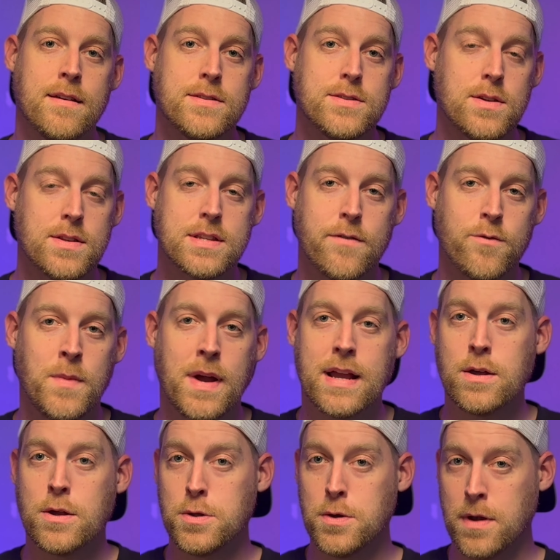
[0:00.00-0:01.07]
So let's cover my
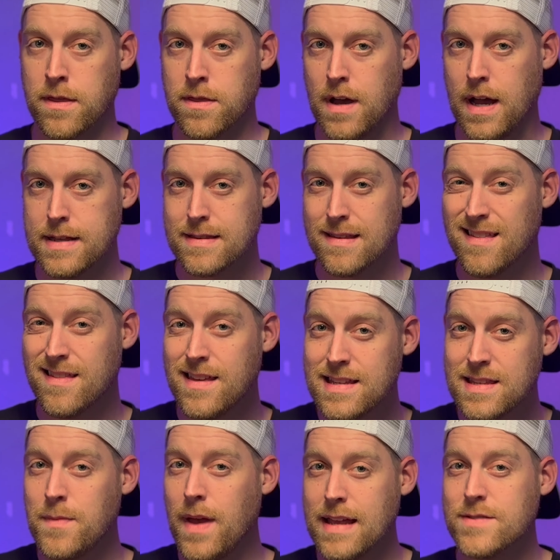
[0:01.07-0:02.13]
concluding thoughts.
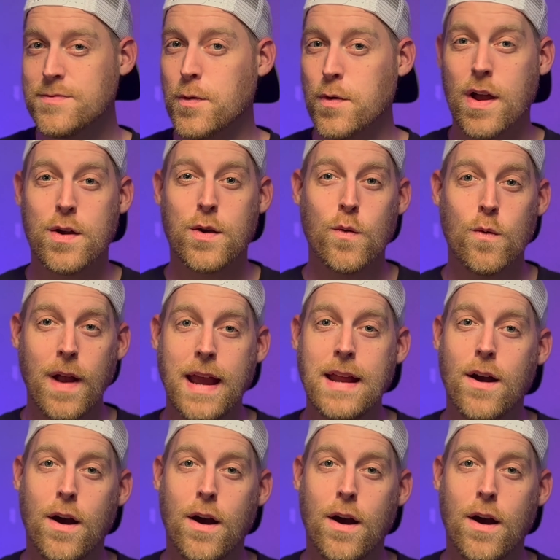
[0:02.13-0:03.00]
This makes for a great